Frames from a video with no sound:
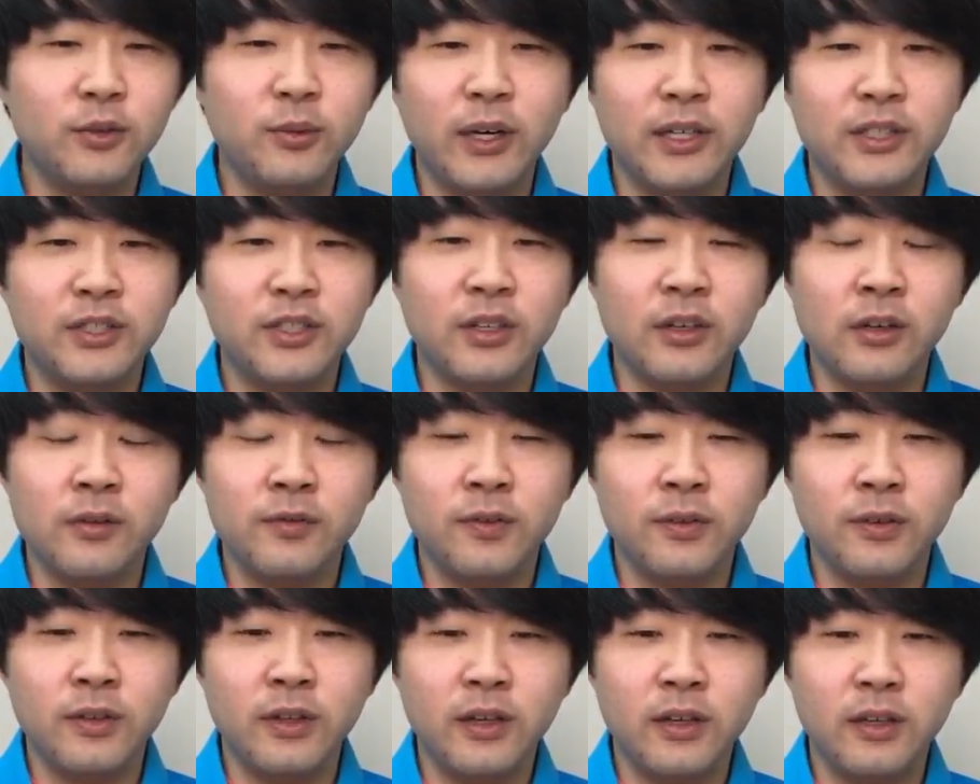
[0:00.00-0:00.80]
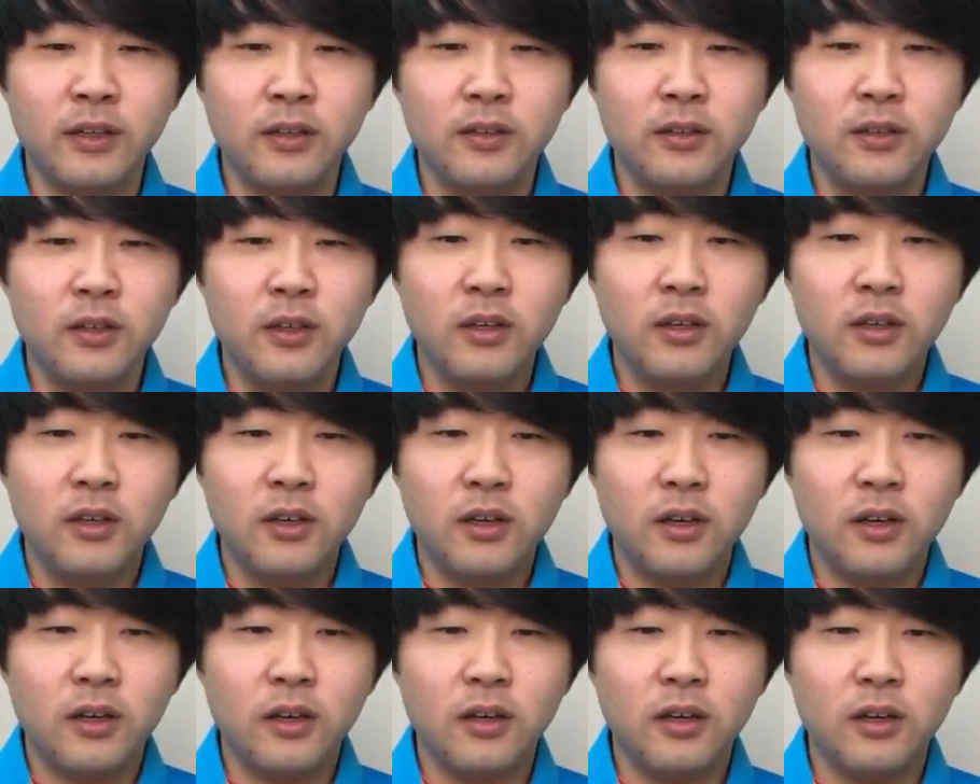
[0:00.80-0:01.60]
I sign up for that?
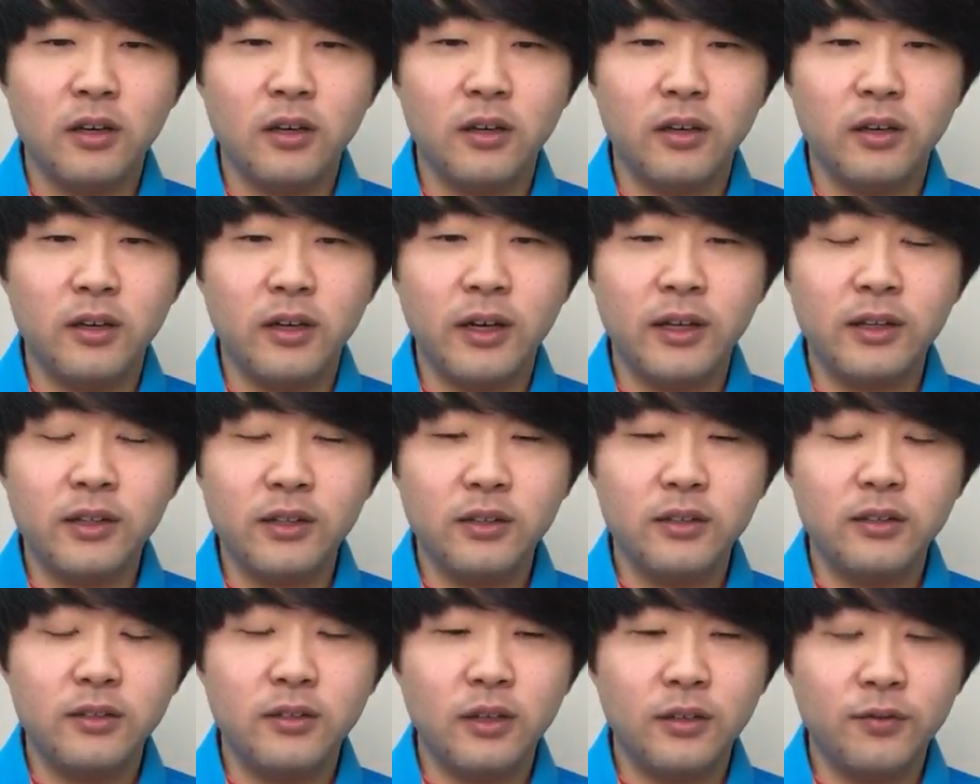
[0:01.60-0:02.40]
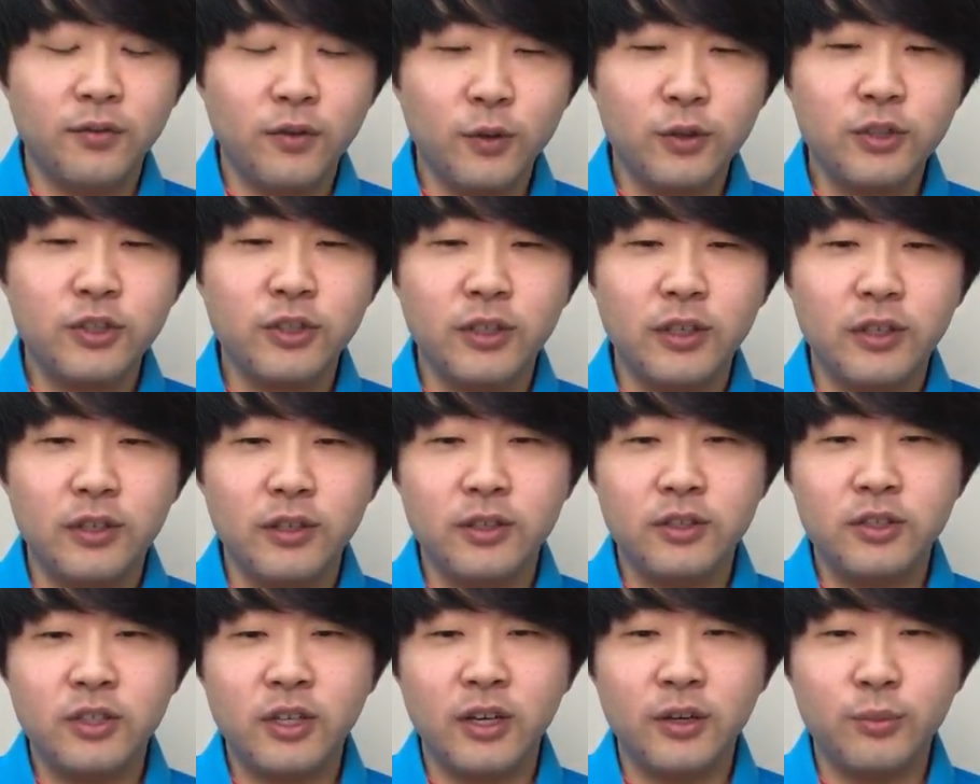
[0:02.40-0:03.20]
Unfortunately, at
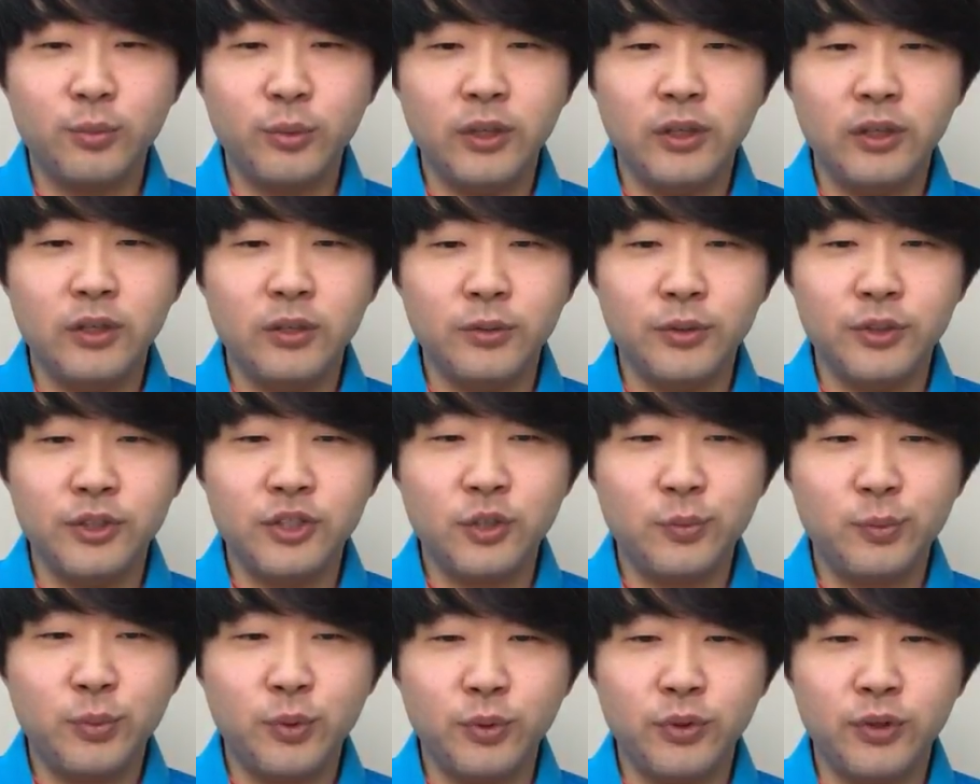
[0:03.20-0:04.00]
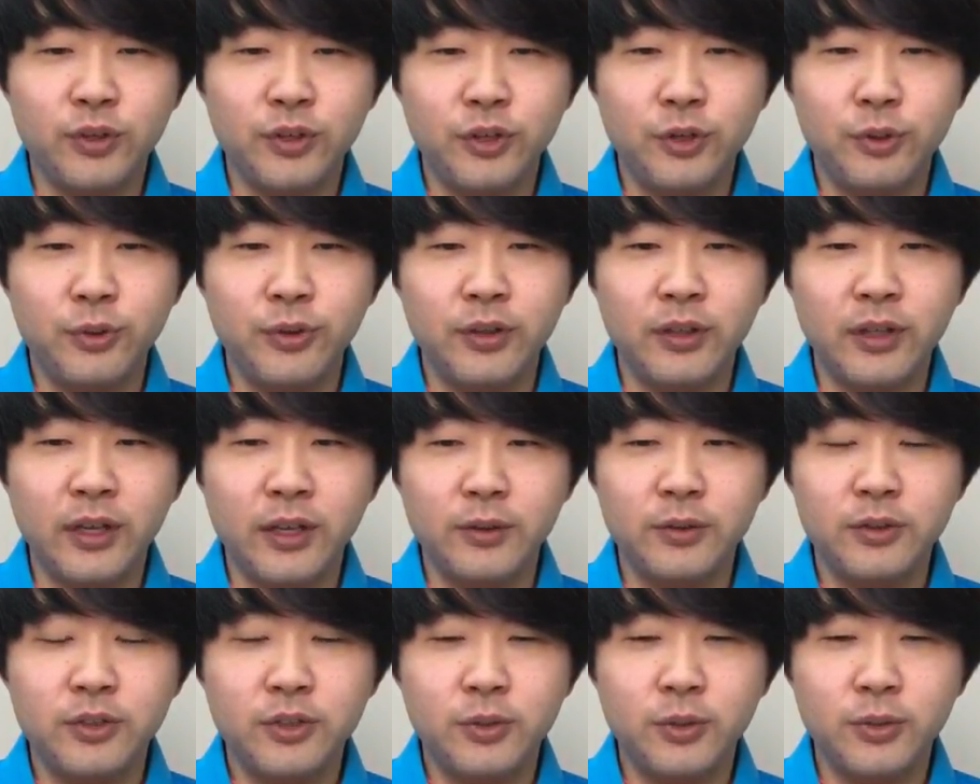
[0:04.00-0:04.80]
this time, we only support their Korean
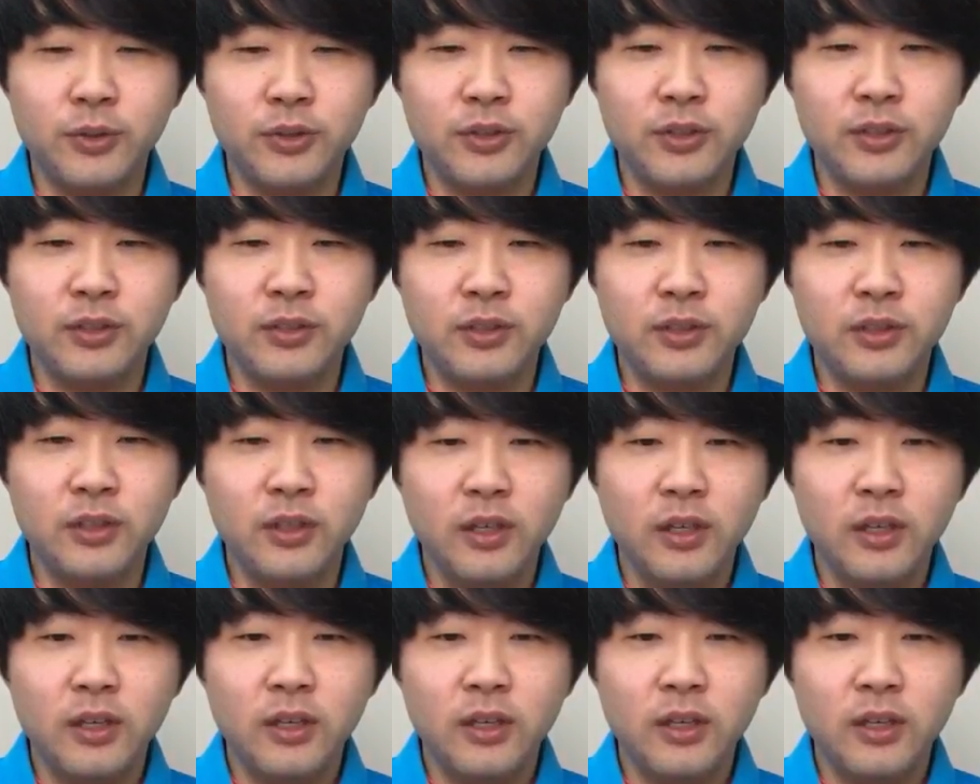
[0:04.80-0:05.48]
language courses.